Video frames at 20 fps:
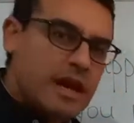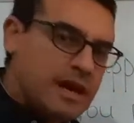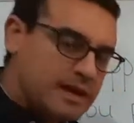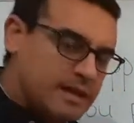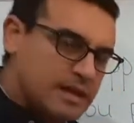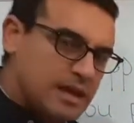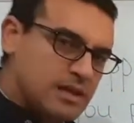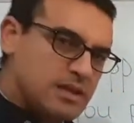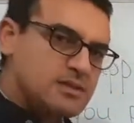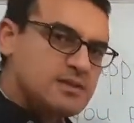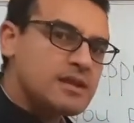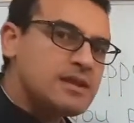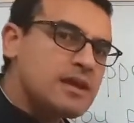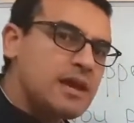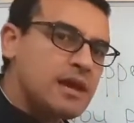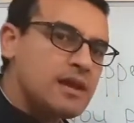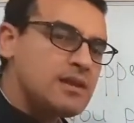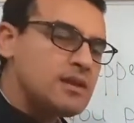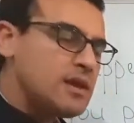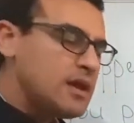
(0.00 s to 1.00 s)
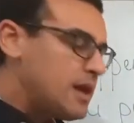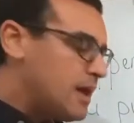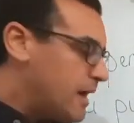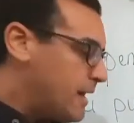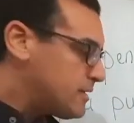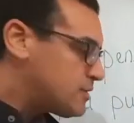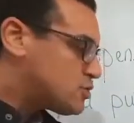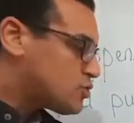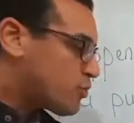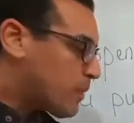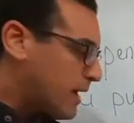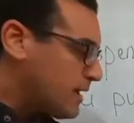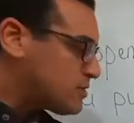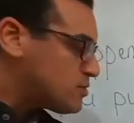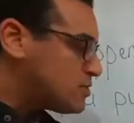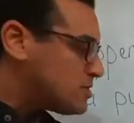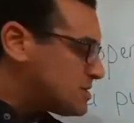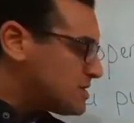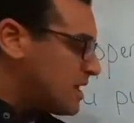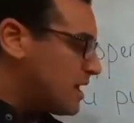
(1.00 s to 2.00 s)
again and again and try
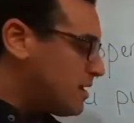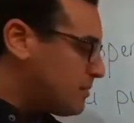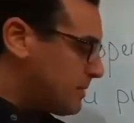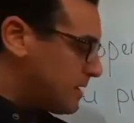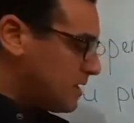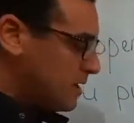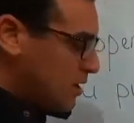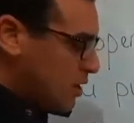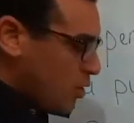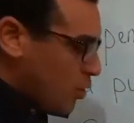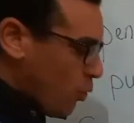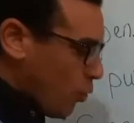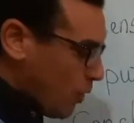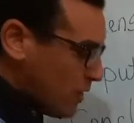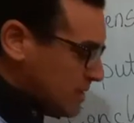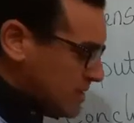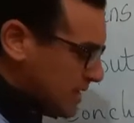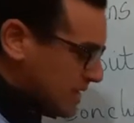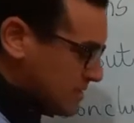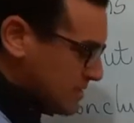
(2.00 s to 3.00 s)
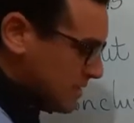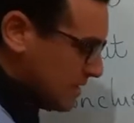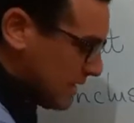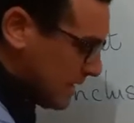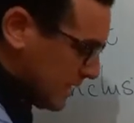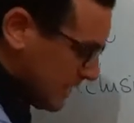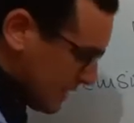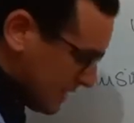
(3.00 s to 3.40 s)
to tell me what does